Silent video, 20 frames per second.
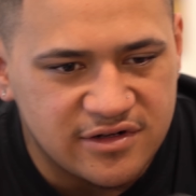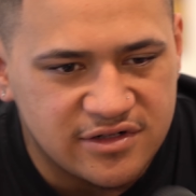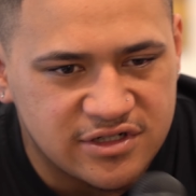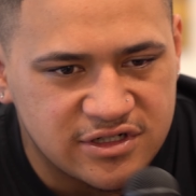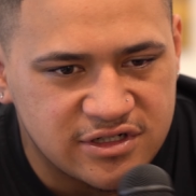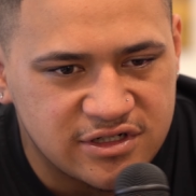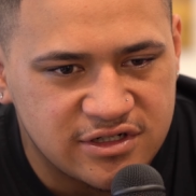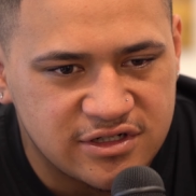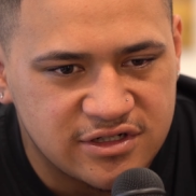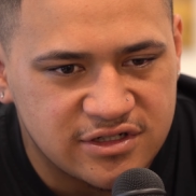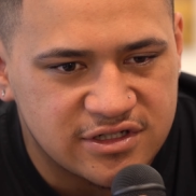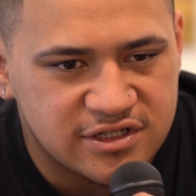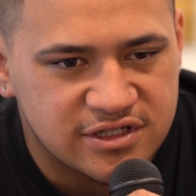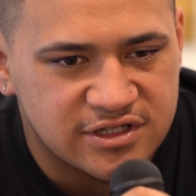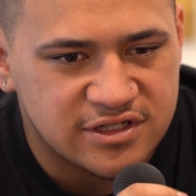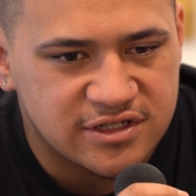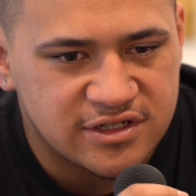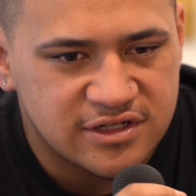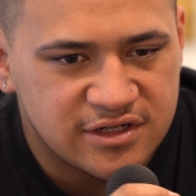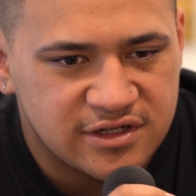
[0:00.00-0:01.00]

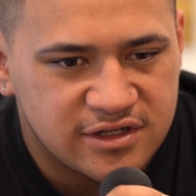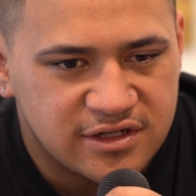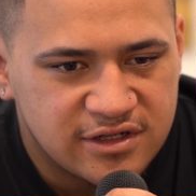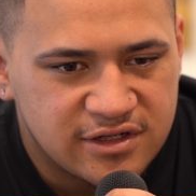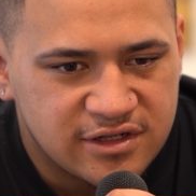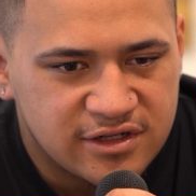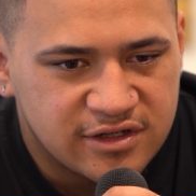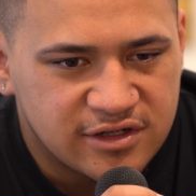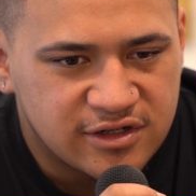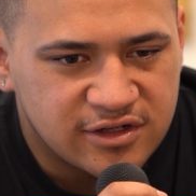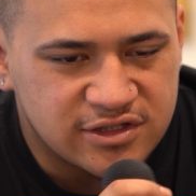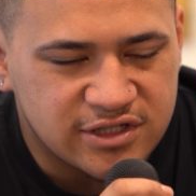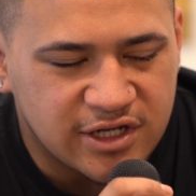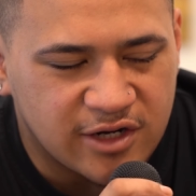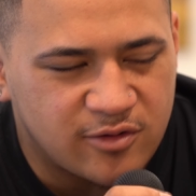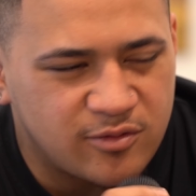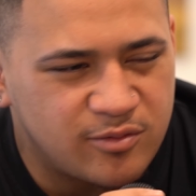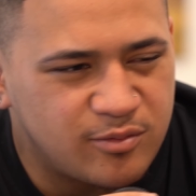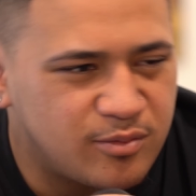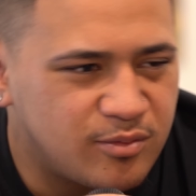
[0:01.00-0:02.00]
Just, cause
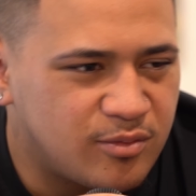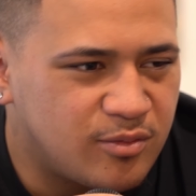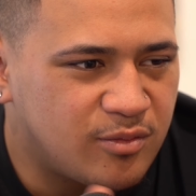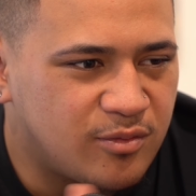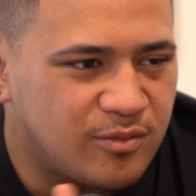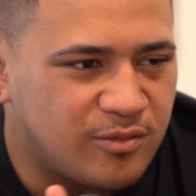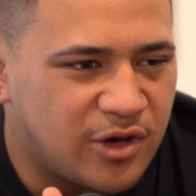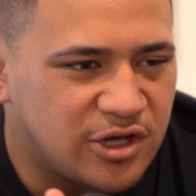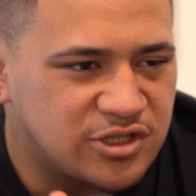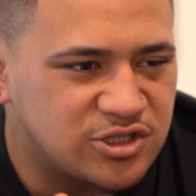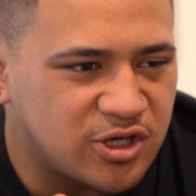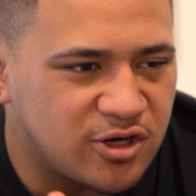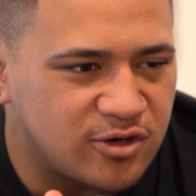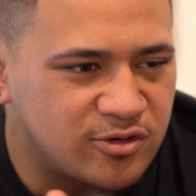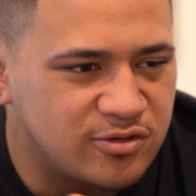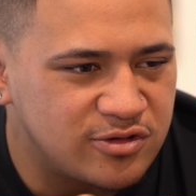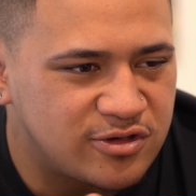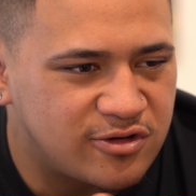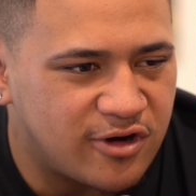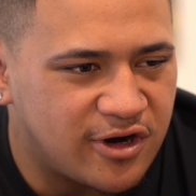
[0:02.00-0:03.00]
like my
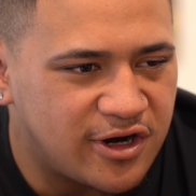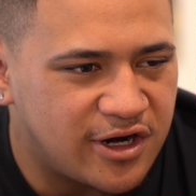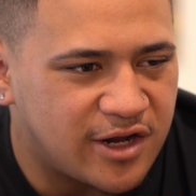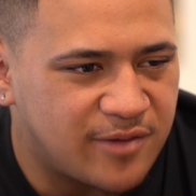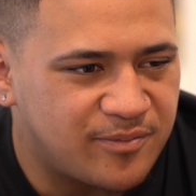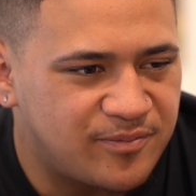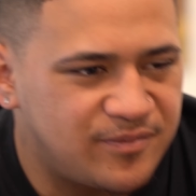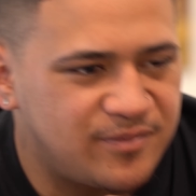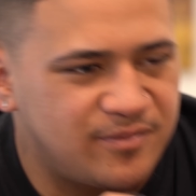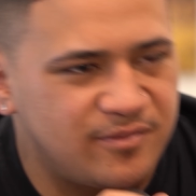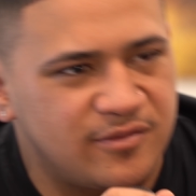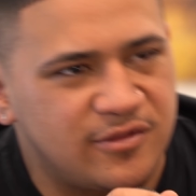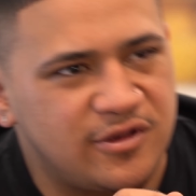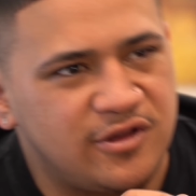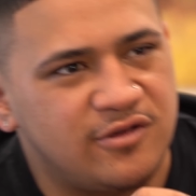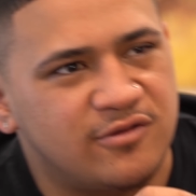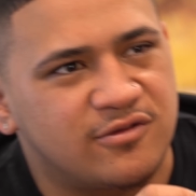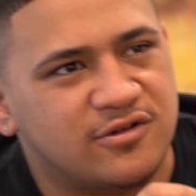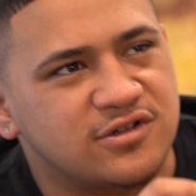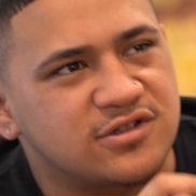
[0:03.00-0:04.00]
childhood growing up,
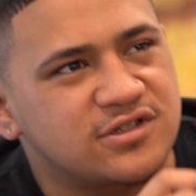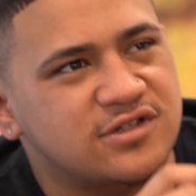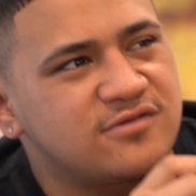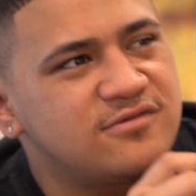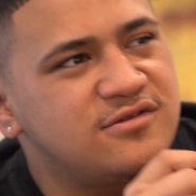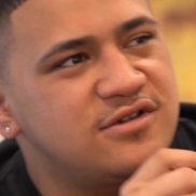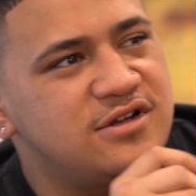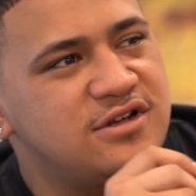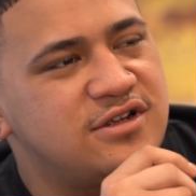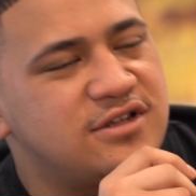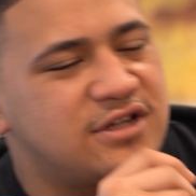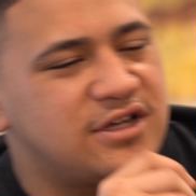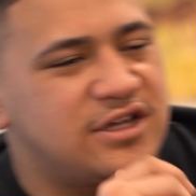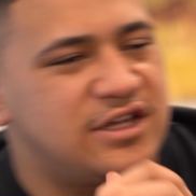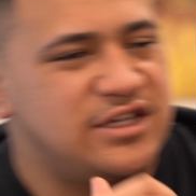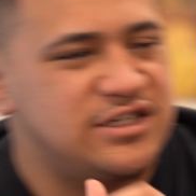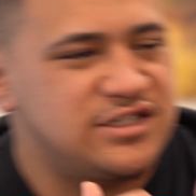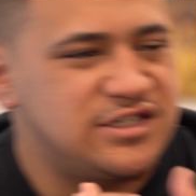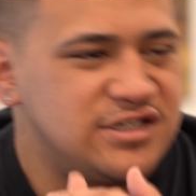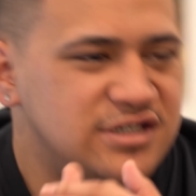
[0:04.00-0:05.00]
it wasn't really the
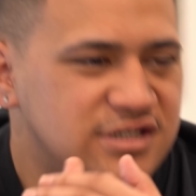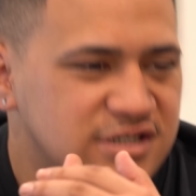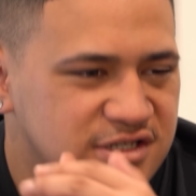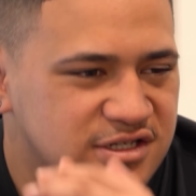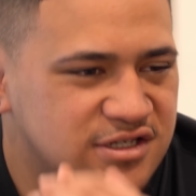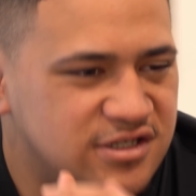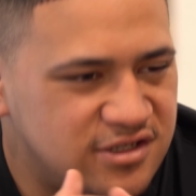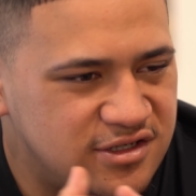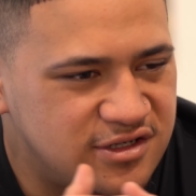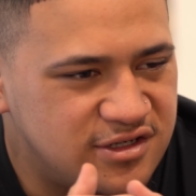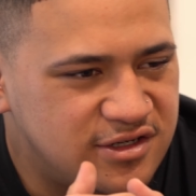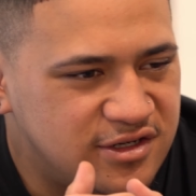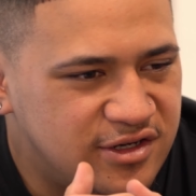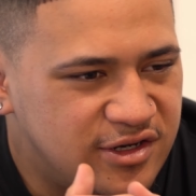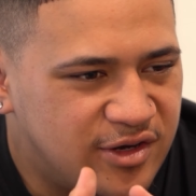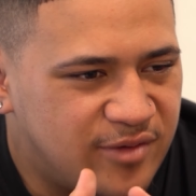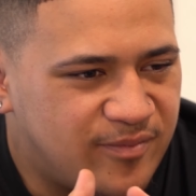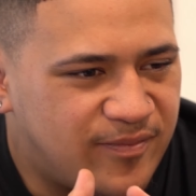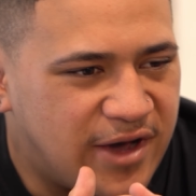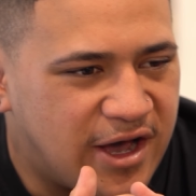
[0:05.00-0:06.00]
easiest.
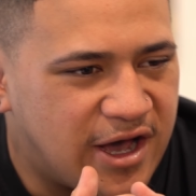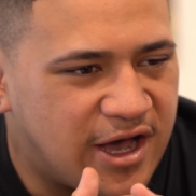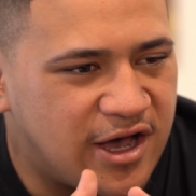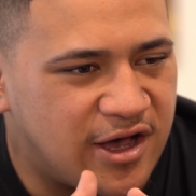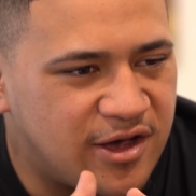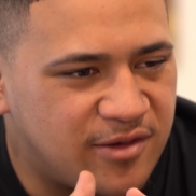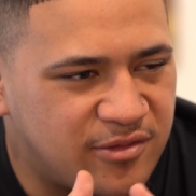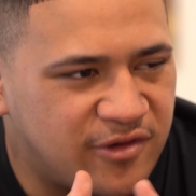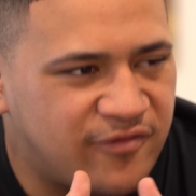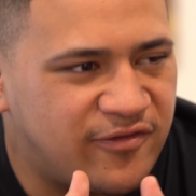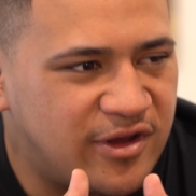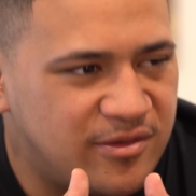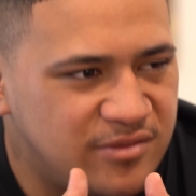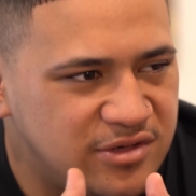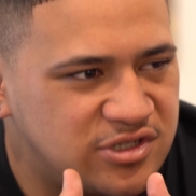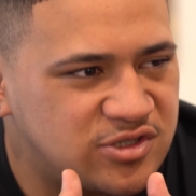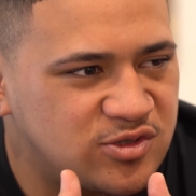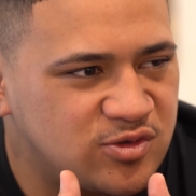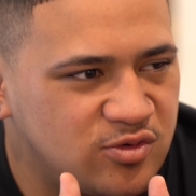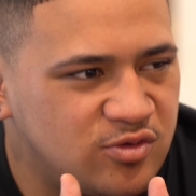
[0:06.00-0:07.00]
But my
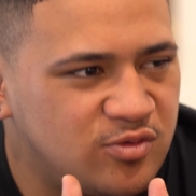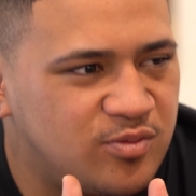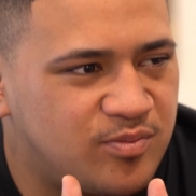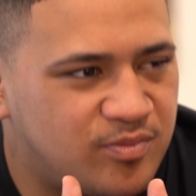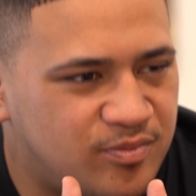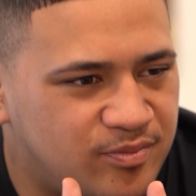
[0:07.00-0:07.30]
family still